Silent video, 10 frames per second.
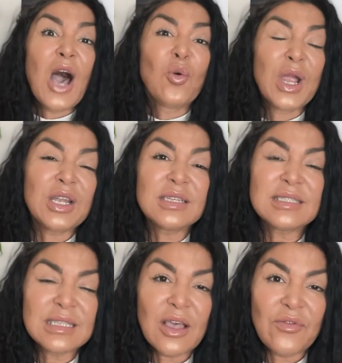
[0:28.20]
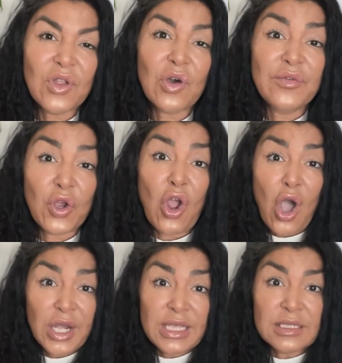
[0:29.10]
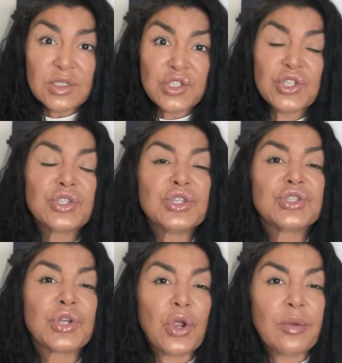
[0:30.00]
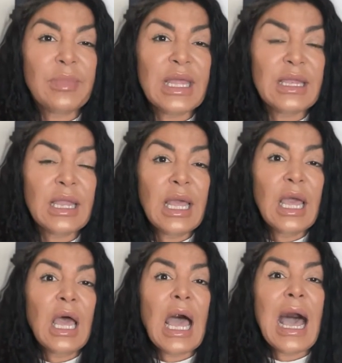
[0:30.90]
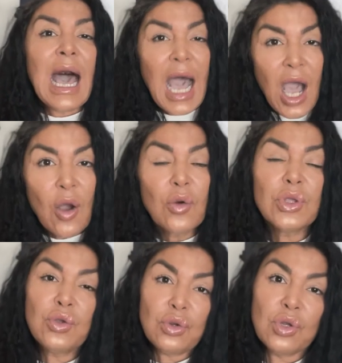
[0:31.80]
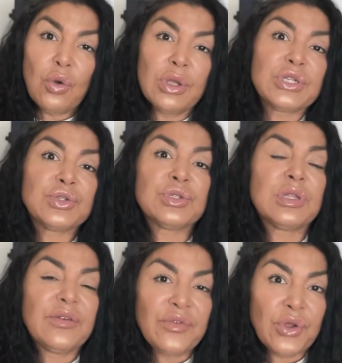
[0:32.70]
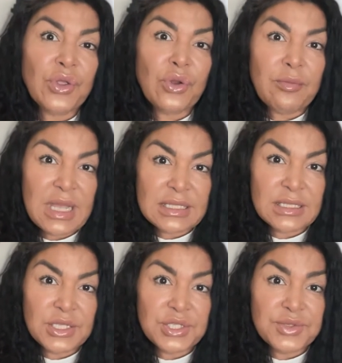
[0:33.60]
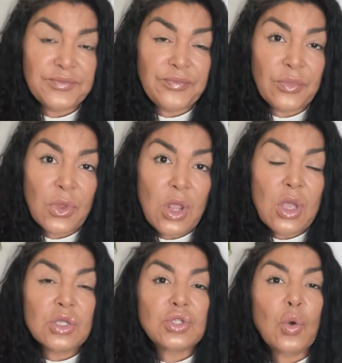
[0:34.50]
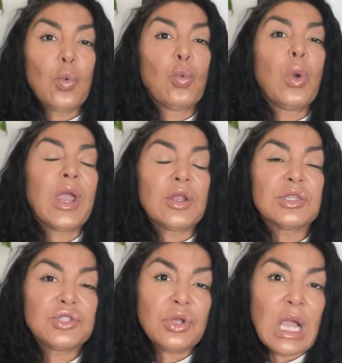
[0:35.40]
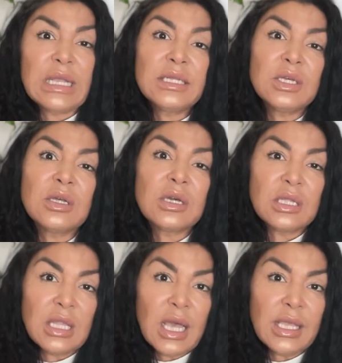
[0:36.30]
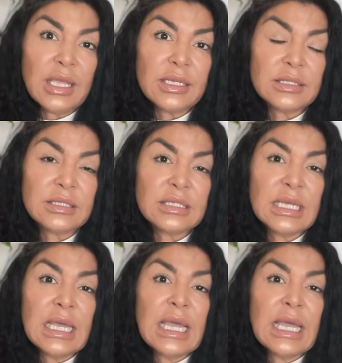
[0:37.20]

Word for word: awareness level of your audience should determine how you're going to deliver your message. So where is your ideal client